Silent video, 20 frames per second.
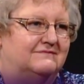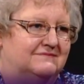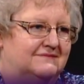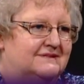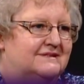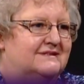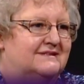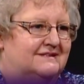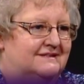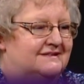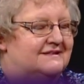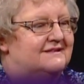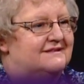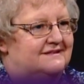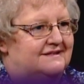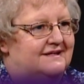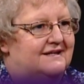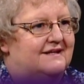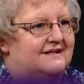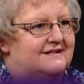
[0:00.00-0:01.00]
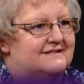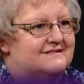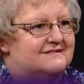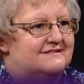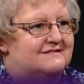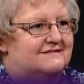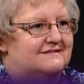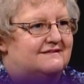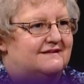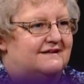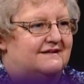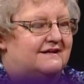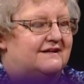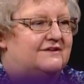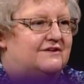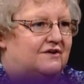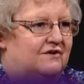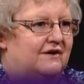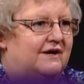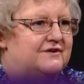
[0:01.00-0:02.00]
Right. And it it's add up.
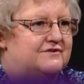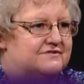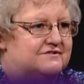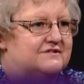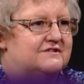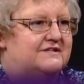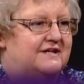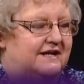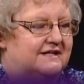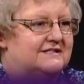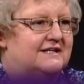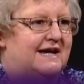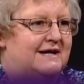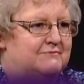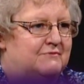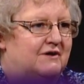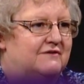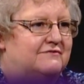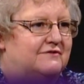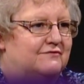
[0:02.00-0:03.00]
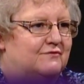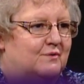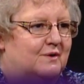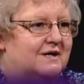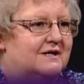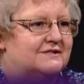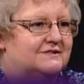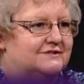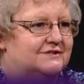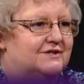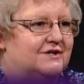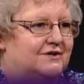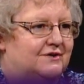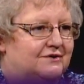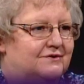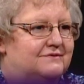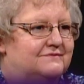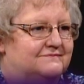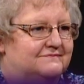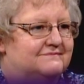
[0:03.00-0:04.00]
You know, I used to take time off of work to
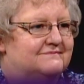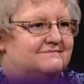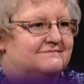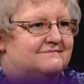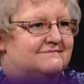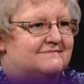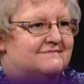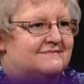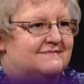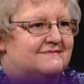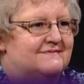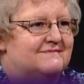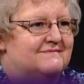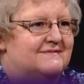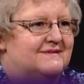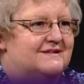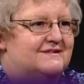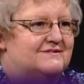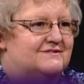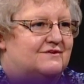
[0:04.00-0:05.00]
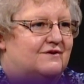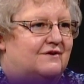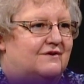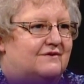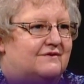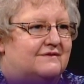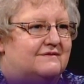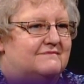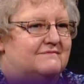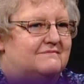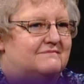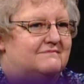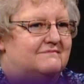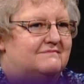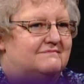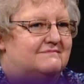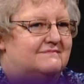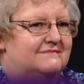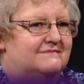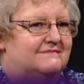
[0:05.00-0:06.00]
go. So
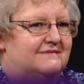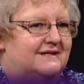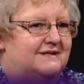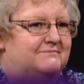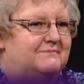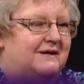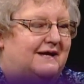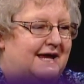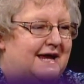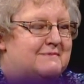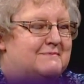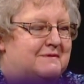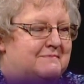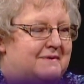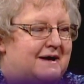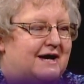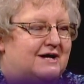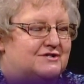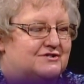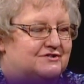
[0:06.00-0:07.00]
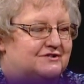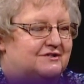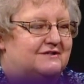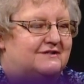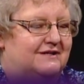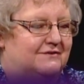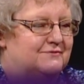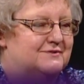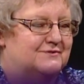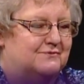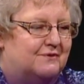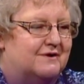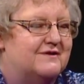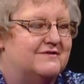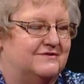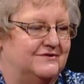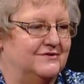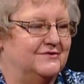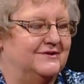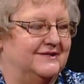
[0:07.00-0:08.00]
it became a passion. It was
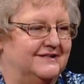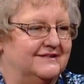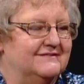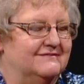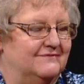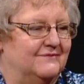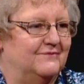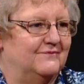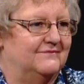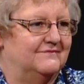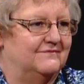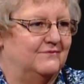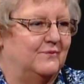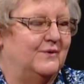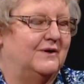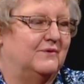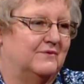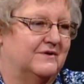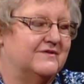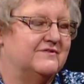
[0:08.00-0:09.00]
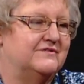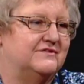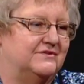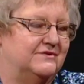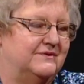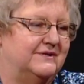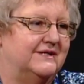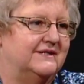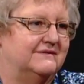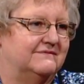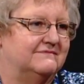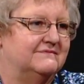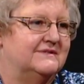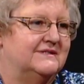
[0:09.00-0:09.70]
worth doing, well worth doing.